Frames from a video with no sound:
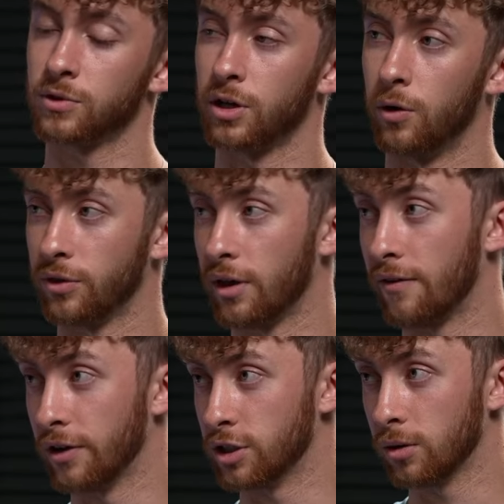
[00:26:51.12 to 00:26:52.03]
So with the
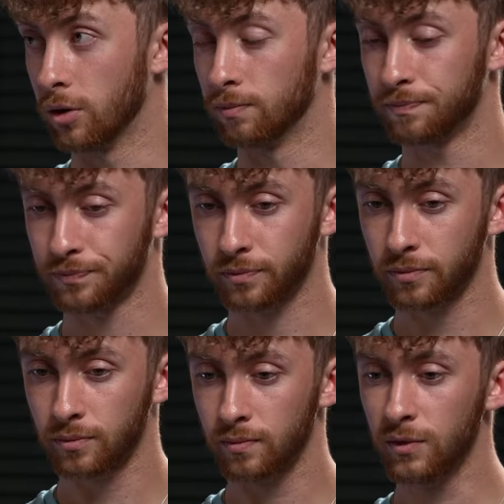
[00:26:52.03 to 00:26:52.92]
FHA loan,
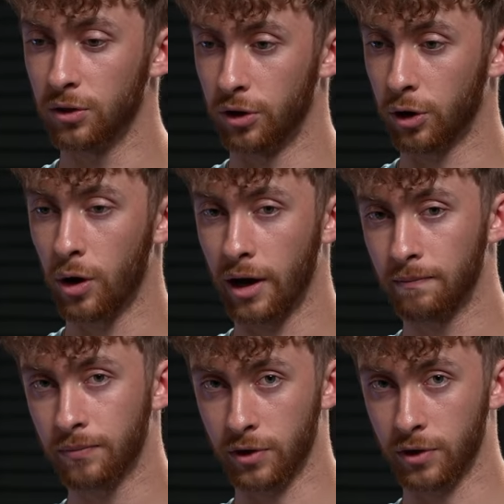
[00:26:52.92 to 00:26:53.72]
they'll go ahead,